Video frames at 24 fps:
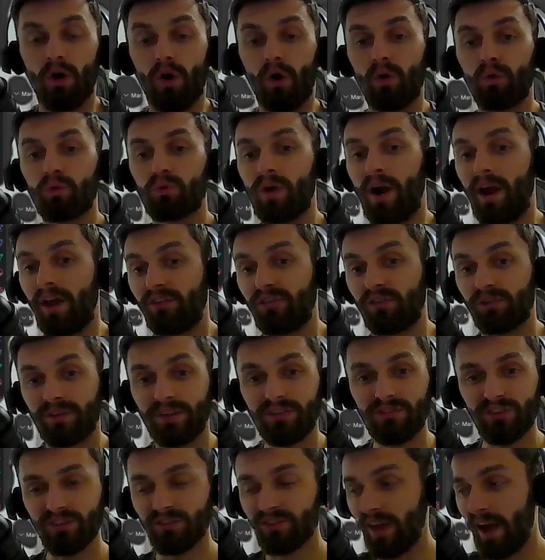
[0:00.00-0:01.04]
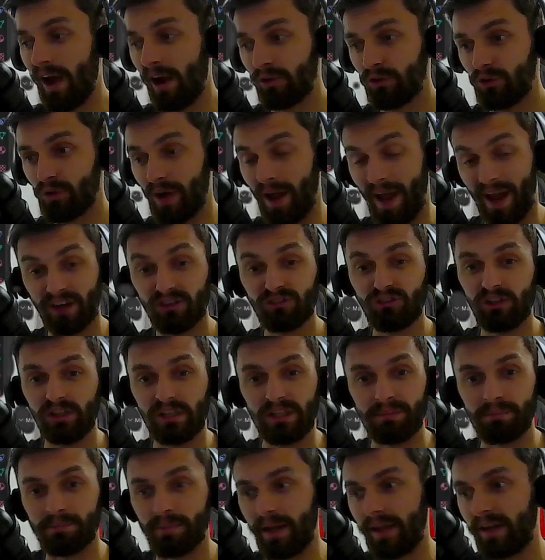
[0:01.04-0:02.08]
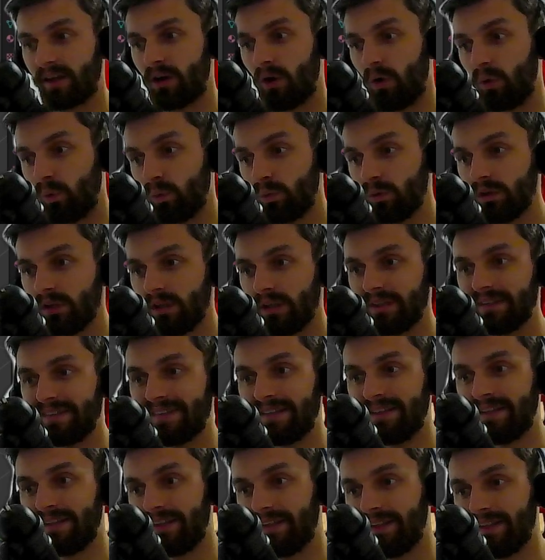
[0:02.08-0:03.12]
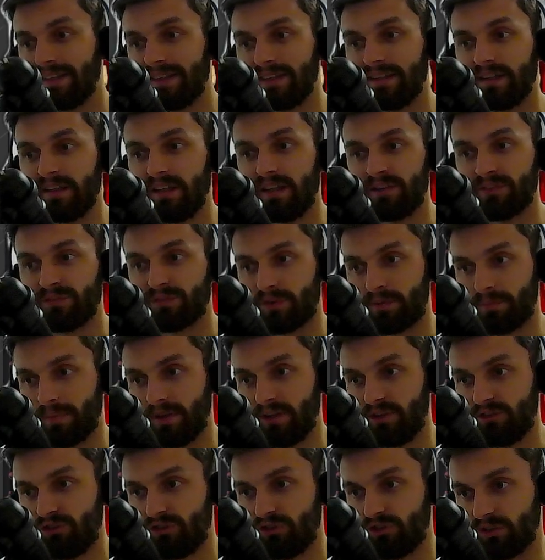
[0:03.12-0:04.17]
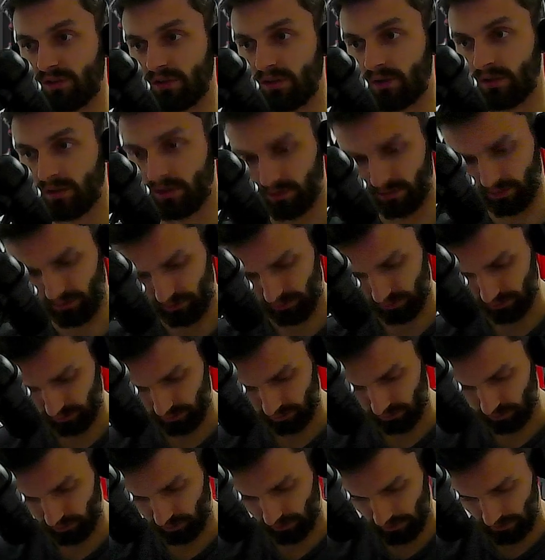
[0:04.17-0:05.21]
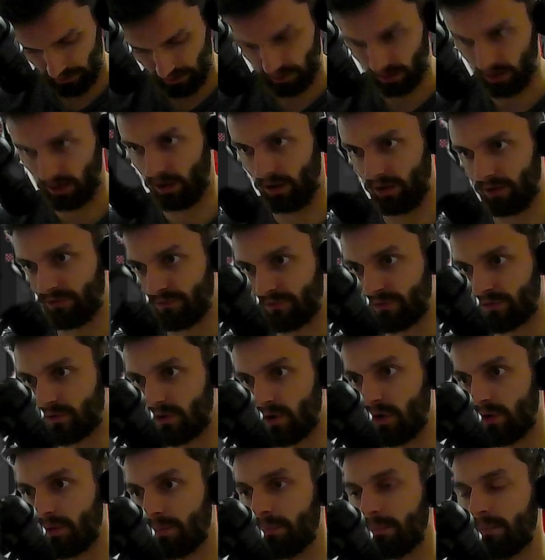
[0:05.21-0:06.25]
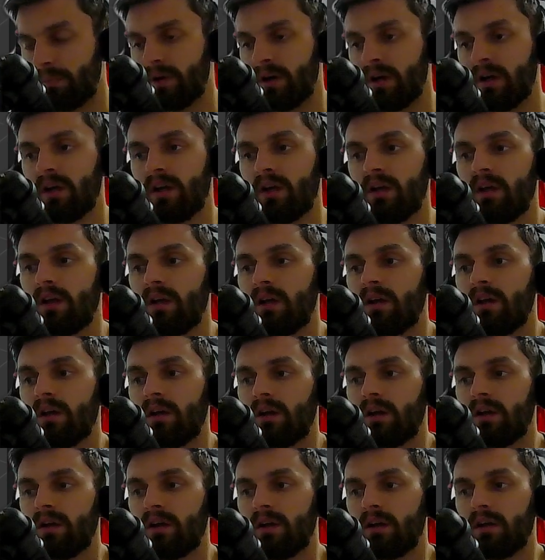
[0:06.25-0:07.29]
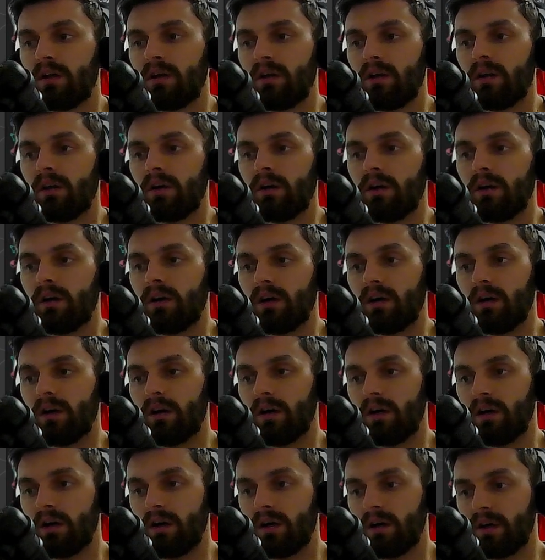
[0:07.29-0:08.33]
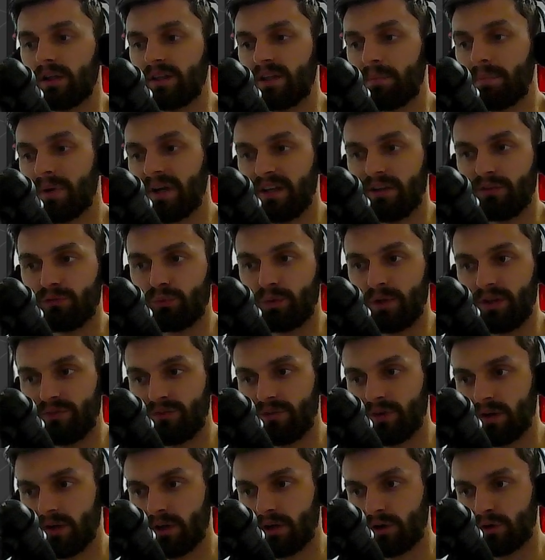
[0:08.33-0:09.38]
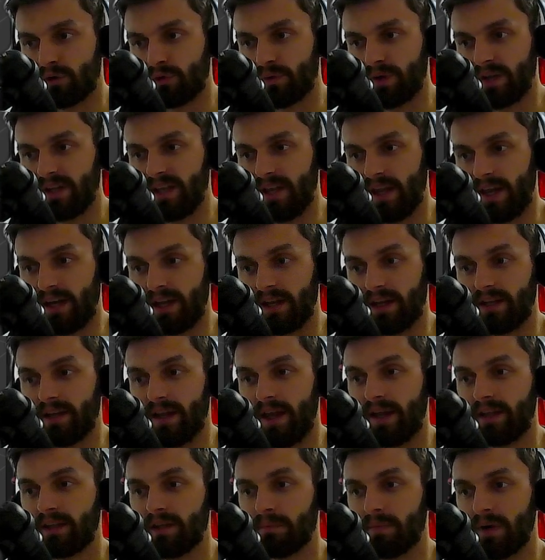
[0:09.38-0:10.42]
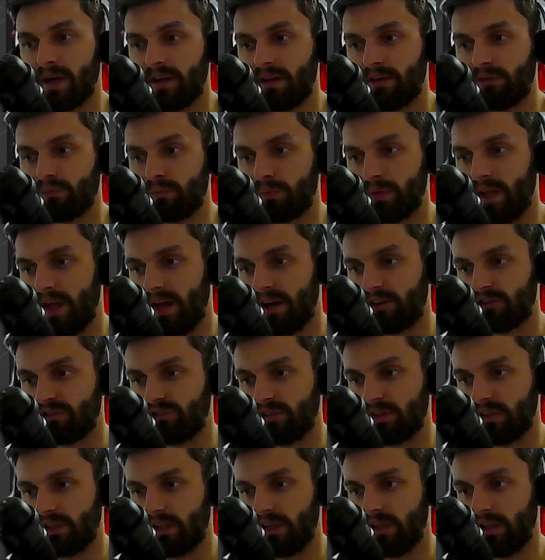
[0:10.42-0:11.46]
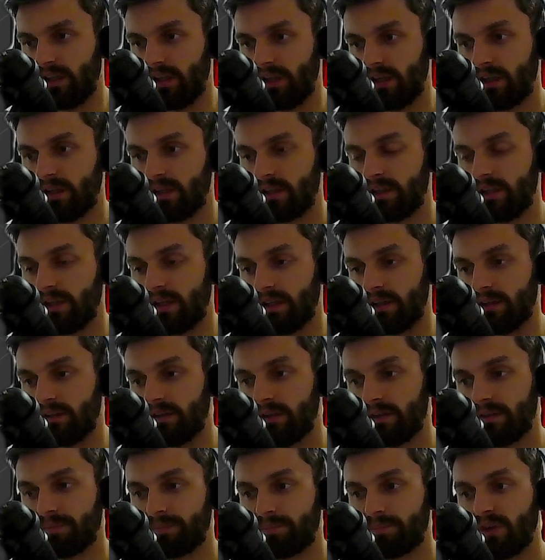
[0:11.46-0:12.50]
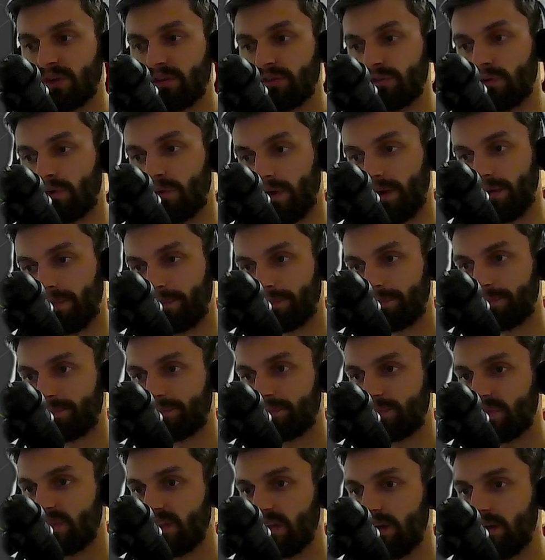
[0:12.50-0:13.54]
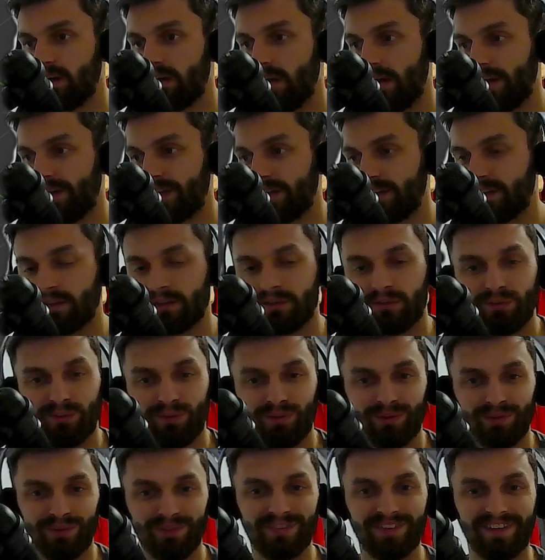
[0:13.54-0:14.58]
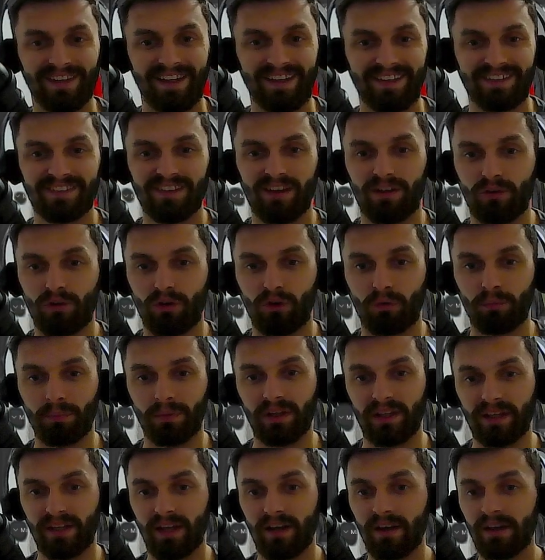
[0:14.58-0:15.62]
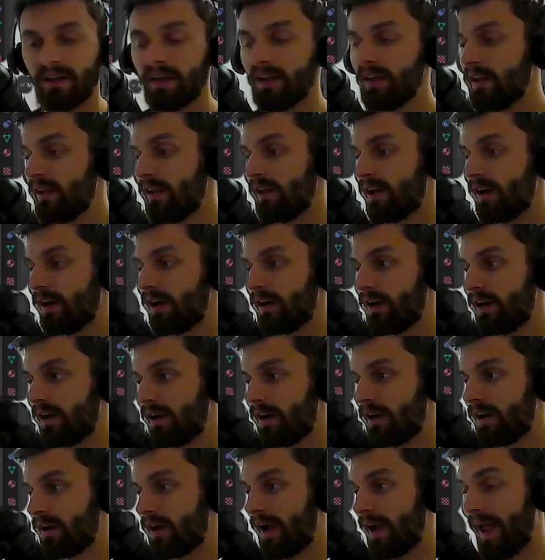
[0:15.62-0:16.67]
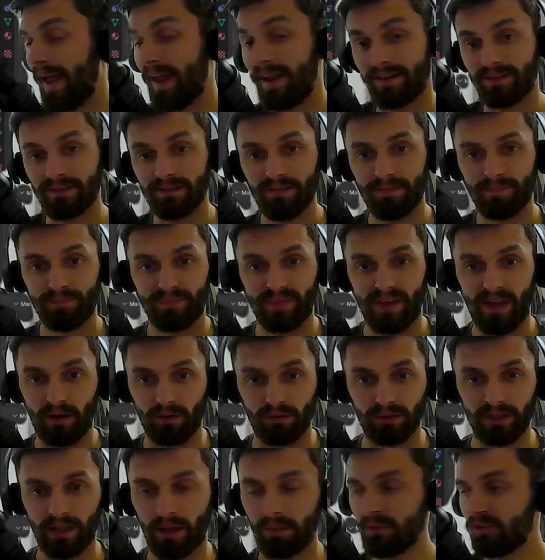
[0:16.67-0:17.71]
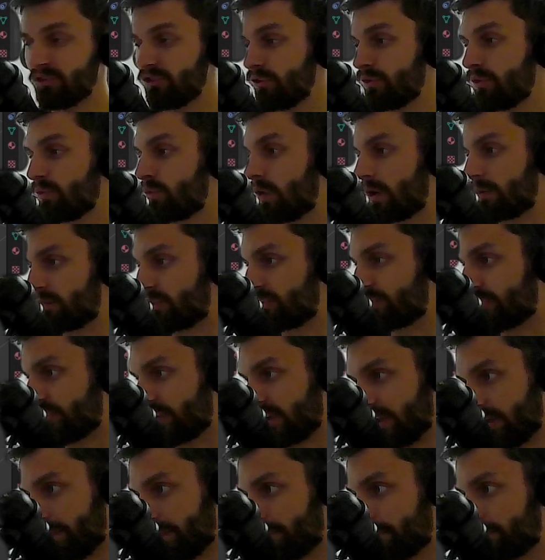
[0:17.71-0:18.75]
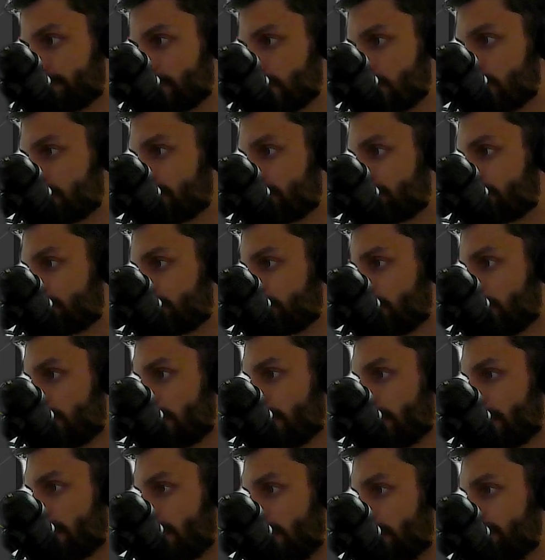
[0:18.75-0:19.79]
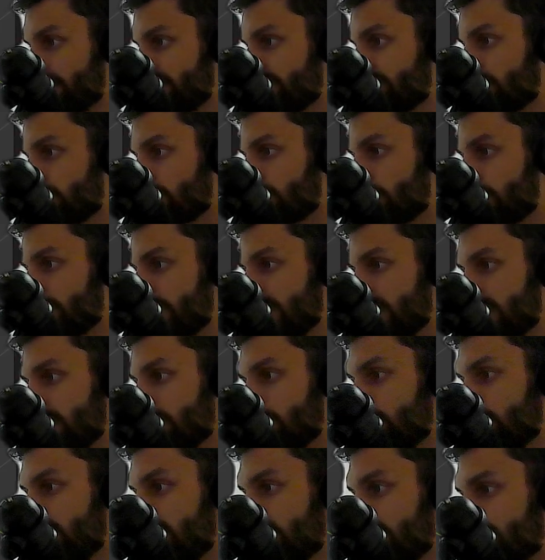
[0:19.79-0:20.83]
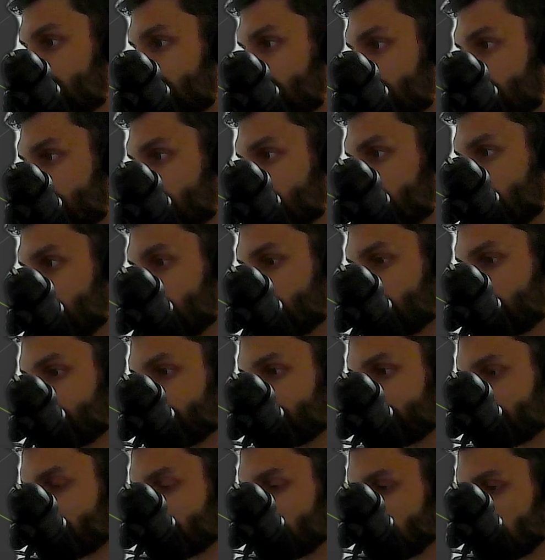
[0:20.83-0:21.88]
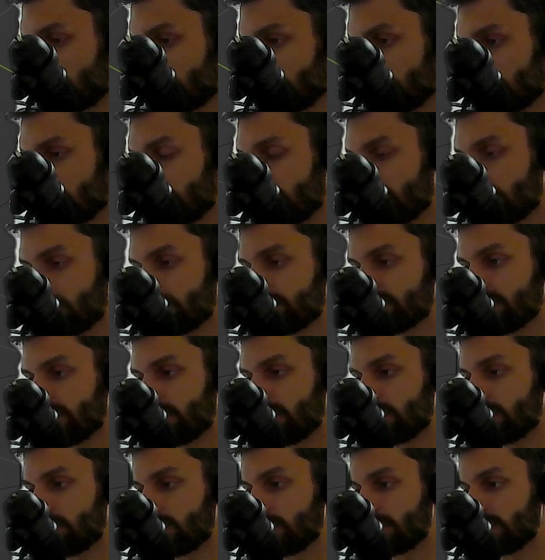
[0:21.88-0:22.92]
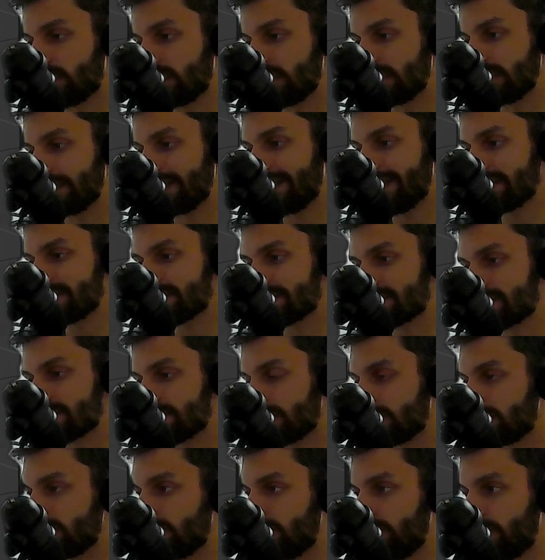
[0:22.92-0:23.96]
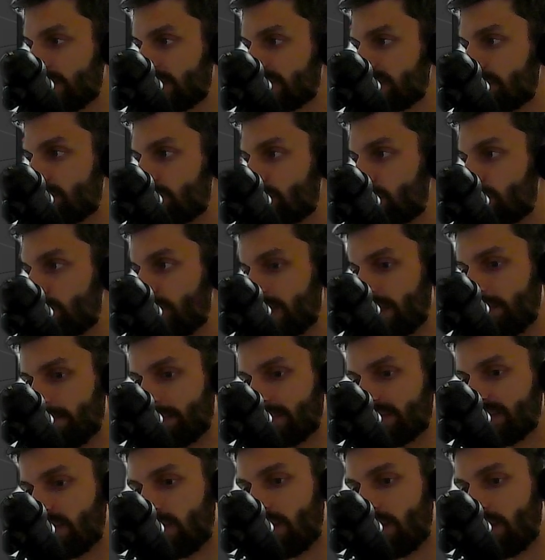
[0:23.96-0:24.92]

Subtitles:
All right, so this is how you actually bake all the needed information from the bodies we've created and the bodies we actually need. Sorry, I needed to select our normal again. And now let me show you one more thing before we finish this. So let's look at the rim.